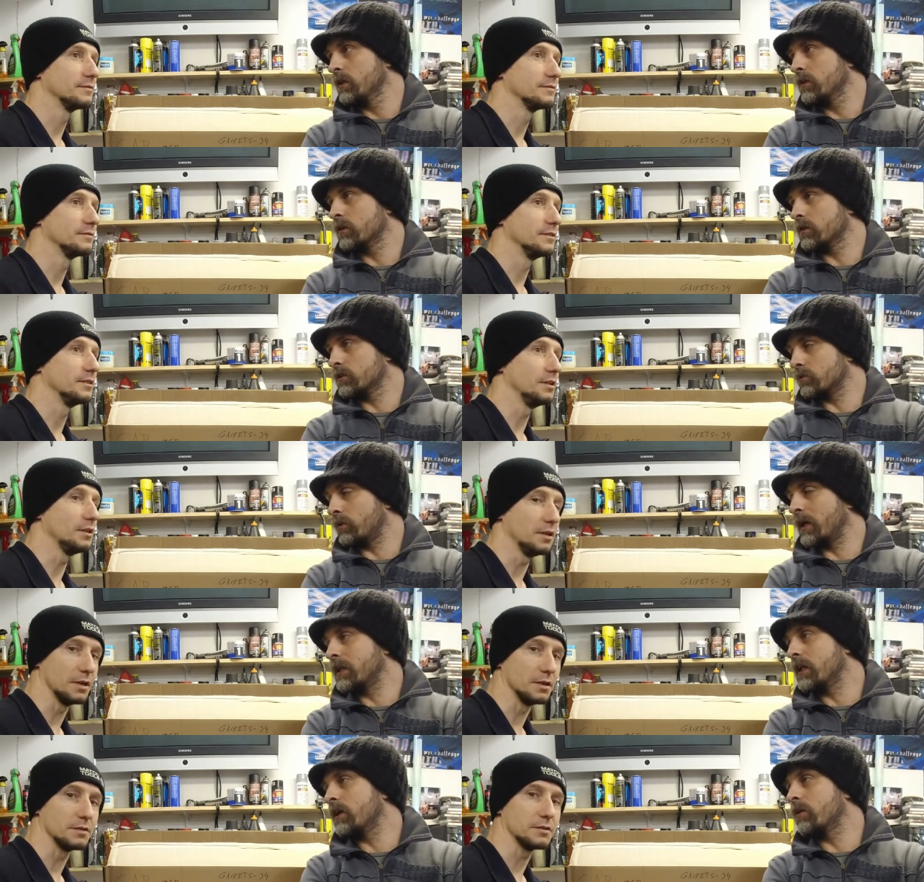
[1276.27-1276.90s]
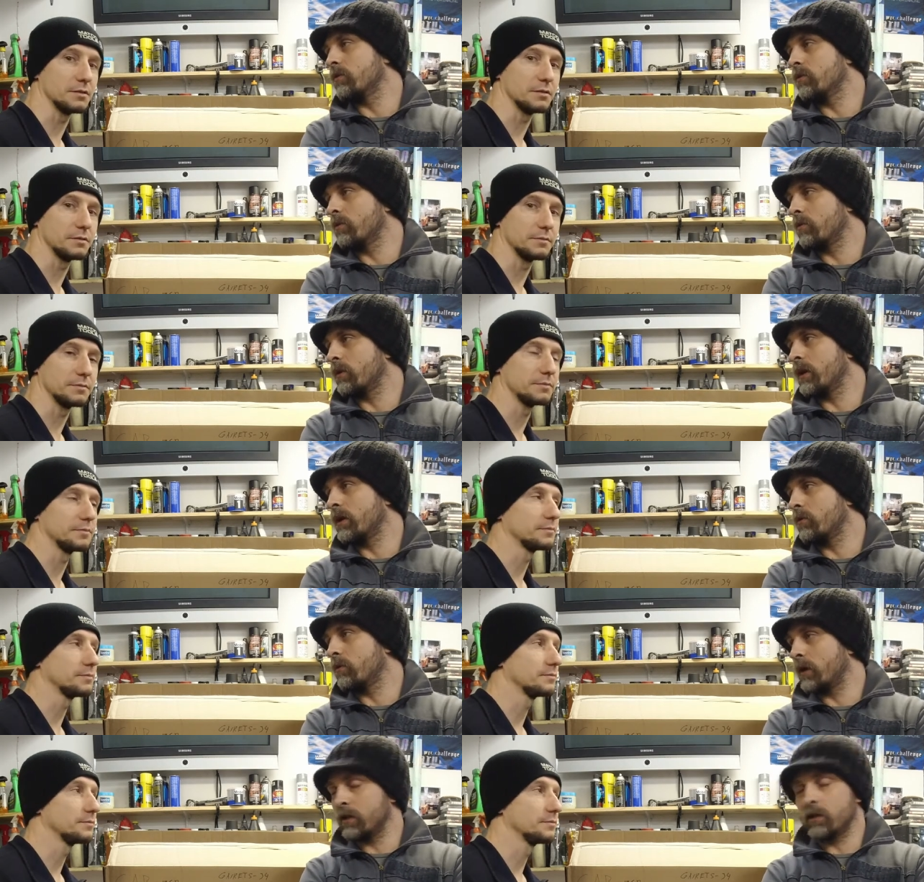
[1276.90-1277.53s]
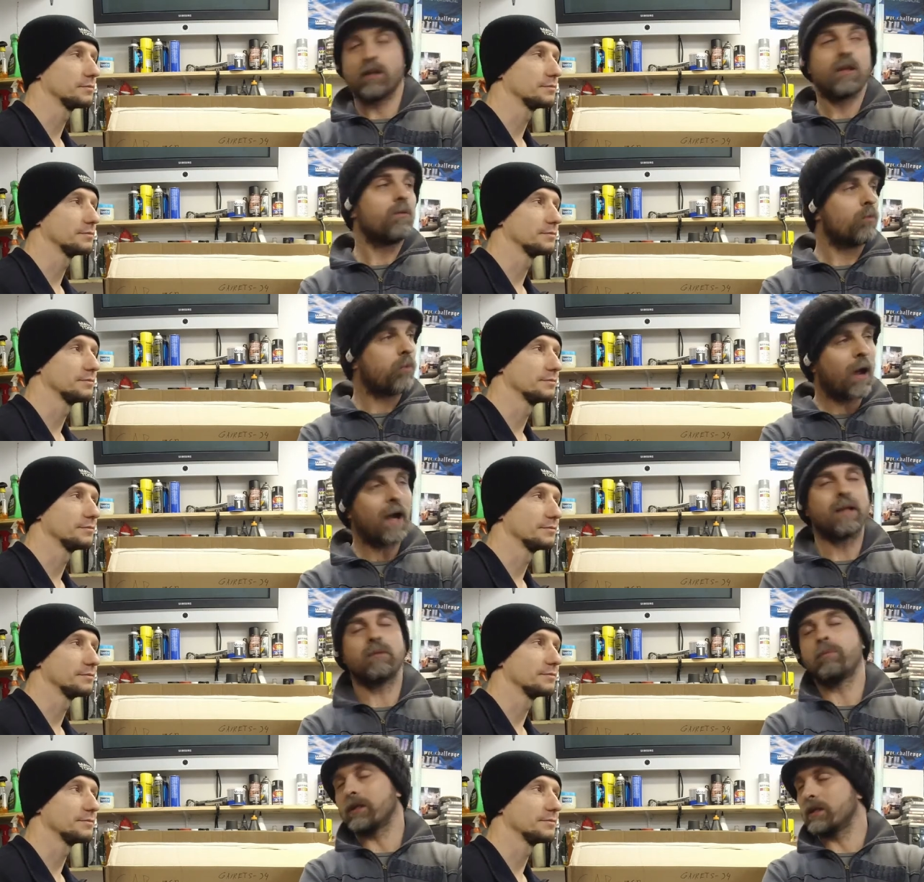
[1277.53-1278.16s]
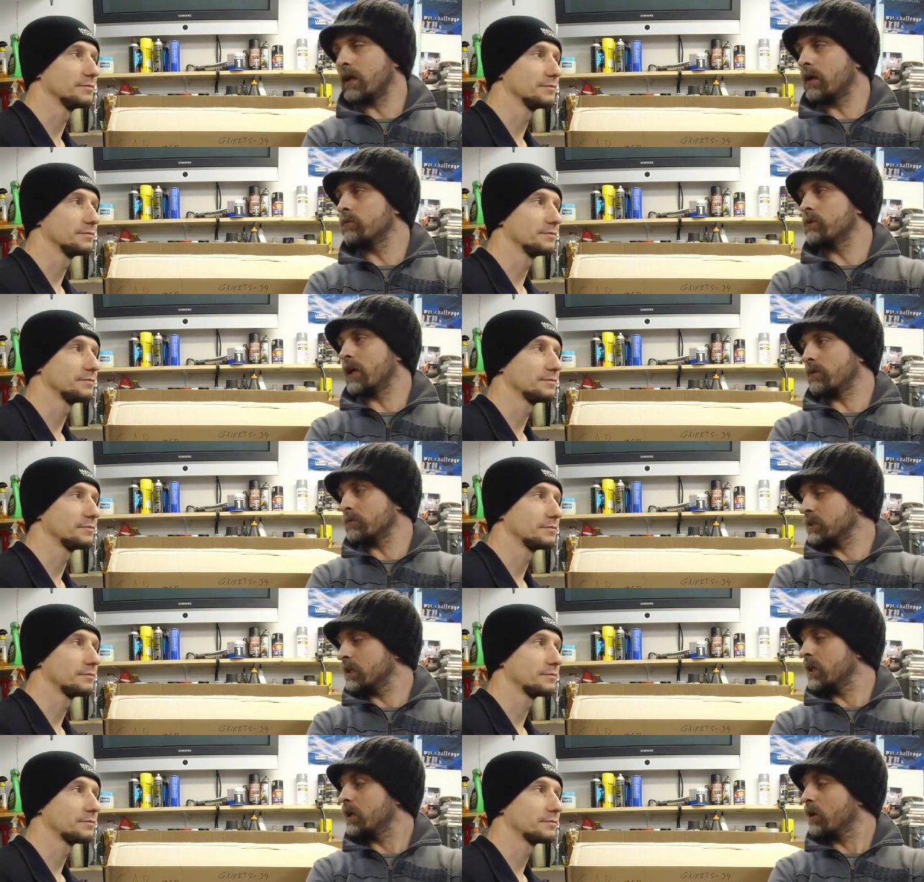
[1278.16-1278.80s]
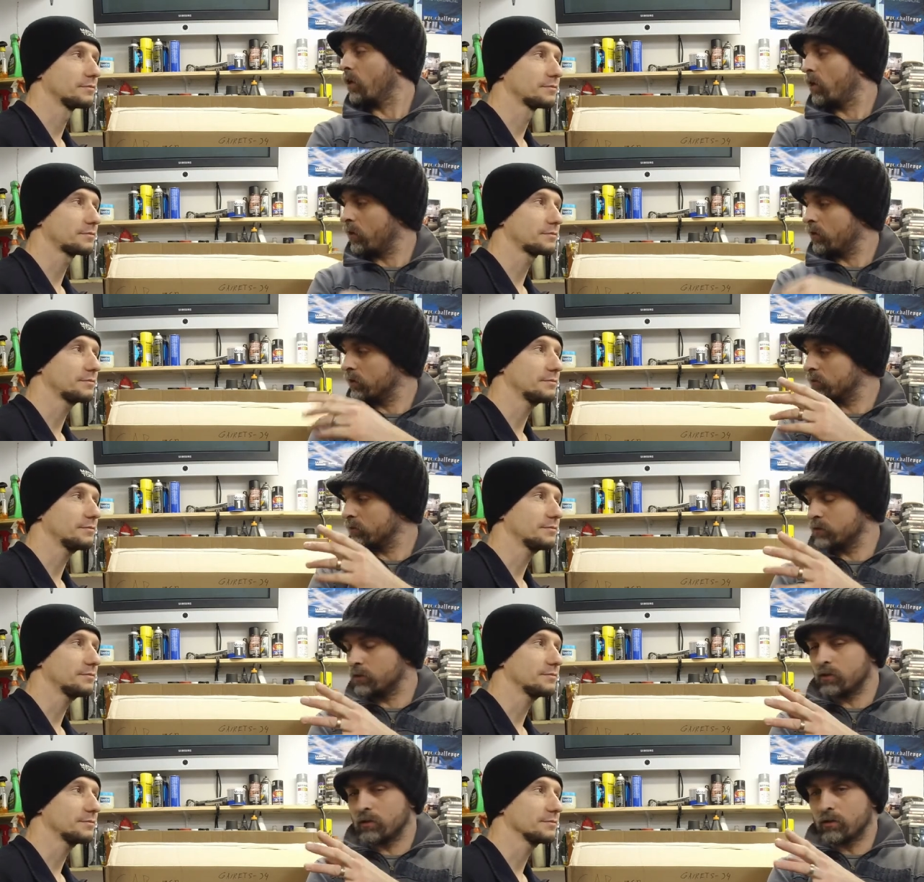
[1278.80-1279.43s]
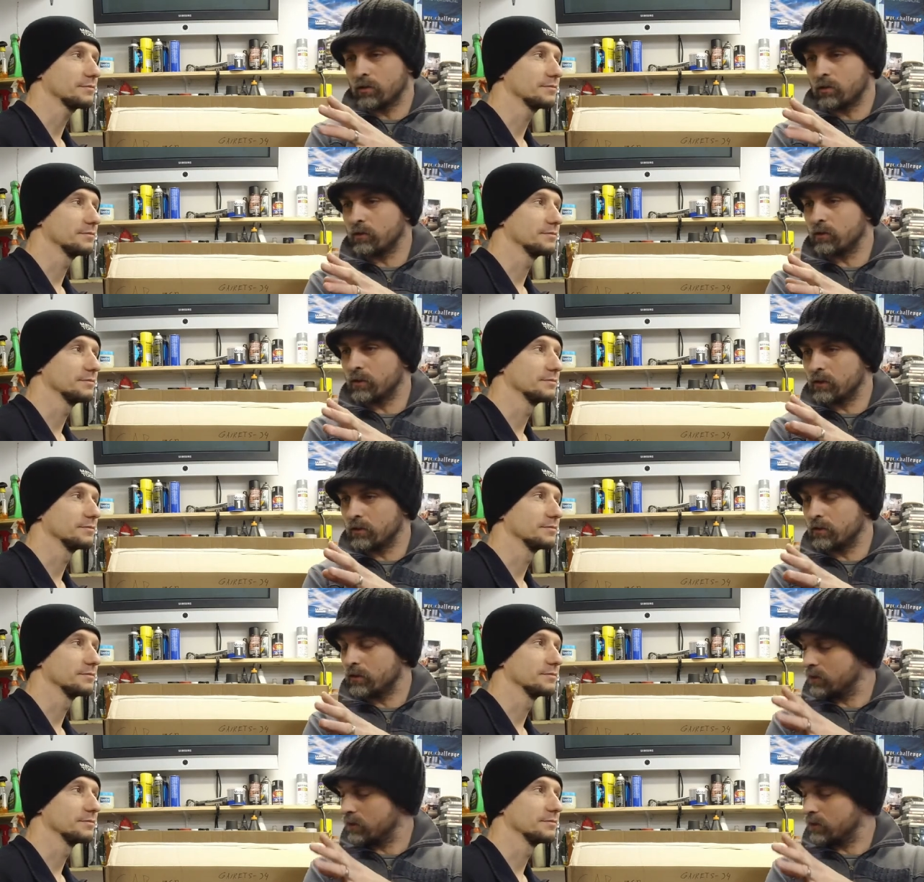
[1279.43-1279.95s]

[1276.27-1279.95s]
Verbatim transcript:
Speaker 1: Because right, yes. right, right, right. But I'm, I'm saying, all, uh, you know,